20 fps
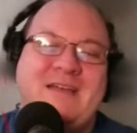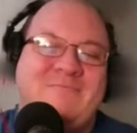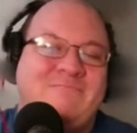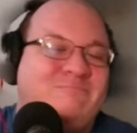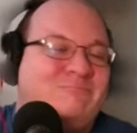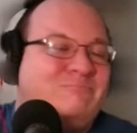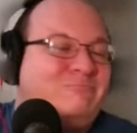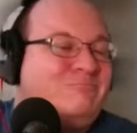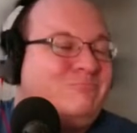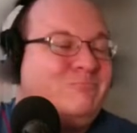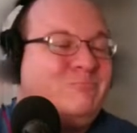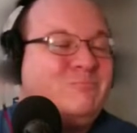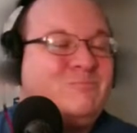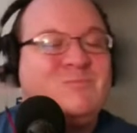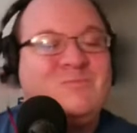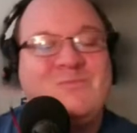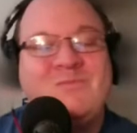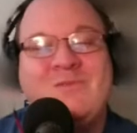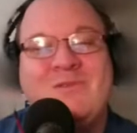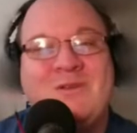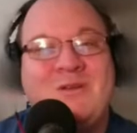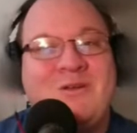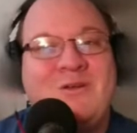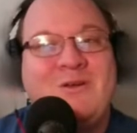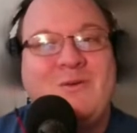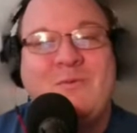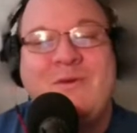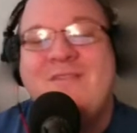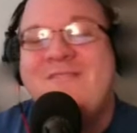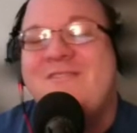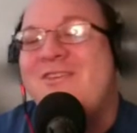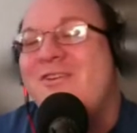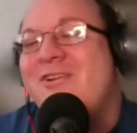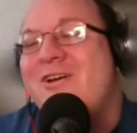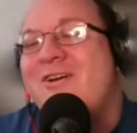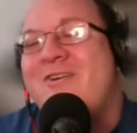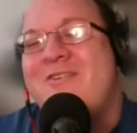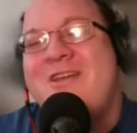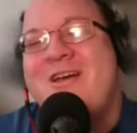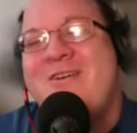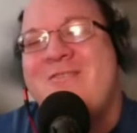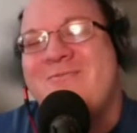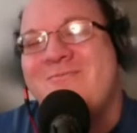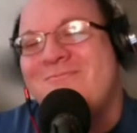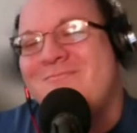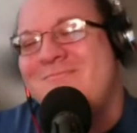that we still don't know.